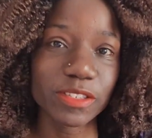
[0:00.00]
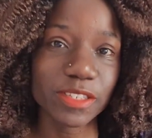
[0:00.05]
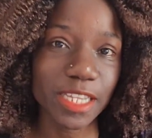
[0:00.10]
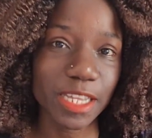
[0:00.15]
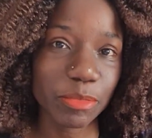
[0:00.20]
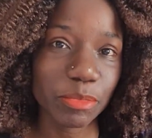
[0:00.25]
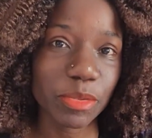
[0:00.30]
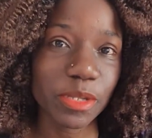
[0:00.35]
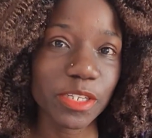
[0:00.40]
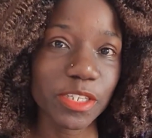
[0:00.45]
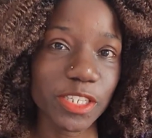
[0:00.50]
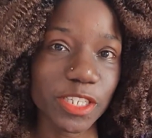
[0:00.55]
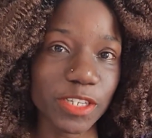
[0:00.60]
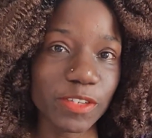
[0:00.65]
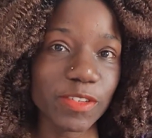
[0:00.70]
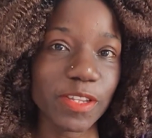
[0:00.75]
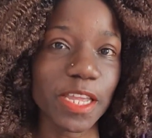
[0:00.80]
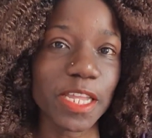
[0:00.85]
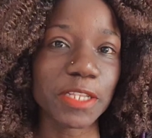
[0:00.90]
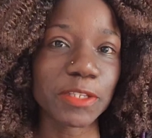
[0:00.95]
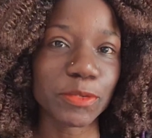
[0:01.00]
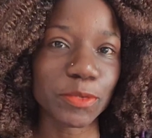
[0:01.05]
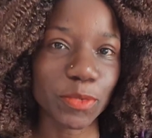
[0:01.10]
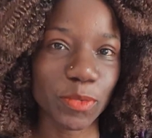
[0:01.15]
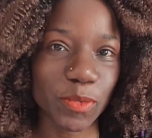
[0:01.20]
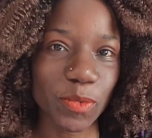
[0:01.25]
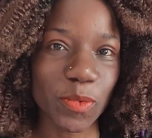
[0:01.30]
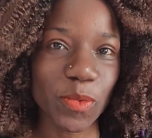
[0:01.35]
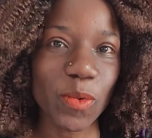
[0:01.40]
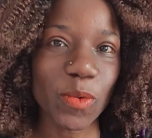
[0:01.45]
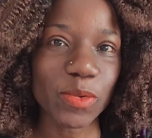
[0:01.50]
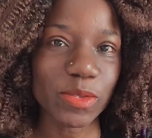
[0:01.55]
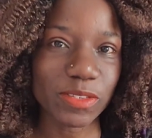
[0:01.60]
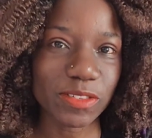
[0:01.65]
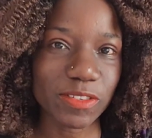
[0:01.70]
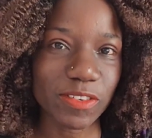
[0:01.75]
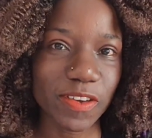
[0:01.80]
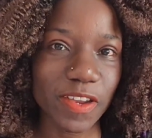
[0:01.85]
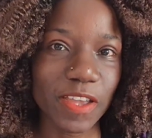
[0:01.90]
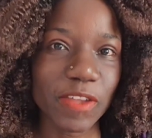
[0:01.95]
keeping tuned in to Huku
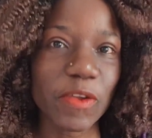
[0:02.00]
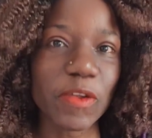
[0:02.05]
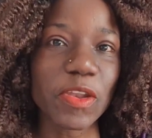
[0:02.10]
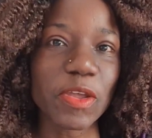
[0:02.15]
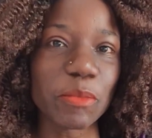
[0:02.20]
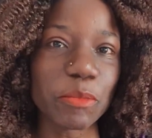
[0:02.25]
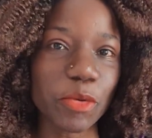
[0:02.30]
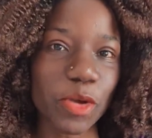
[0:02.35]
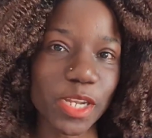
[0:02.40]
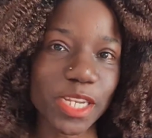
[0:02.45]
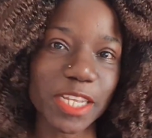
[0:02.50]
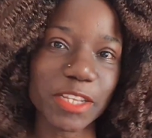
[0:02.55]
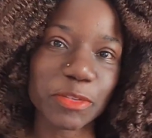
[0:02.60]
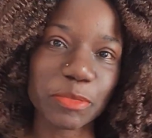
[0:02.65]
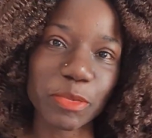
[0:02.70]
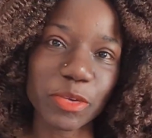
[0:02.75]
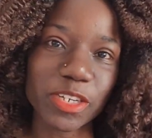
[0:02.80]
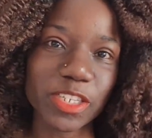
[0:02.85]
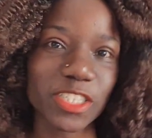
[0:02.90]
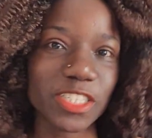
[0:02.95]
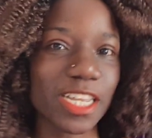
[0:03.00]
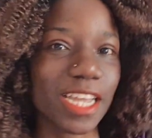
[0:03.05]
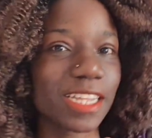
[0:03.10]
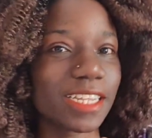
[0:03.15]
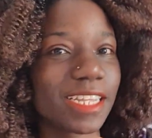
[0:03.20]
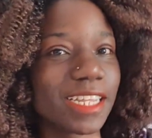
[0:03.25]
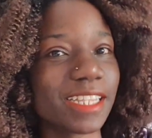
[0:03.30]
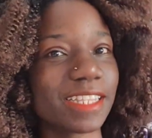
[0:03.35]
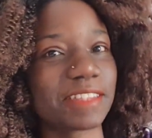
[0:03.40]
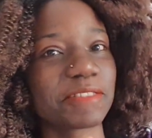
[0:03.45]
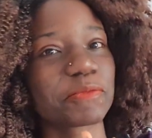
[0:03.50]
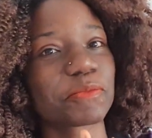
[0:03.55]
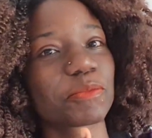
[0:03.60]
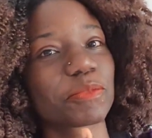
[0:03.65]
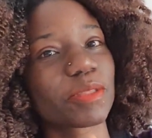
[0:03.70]
Austria, your number one diaspora channel,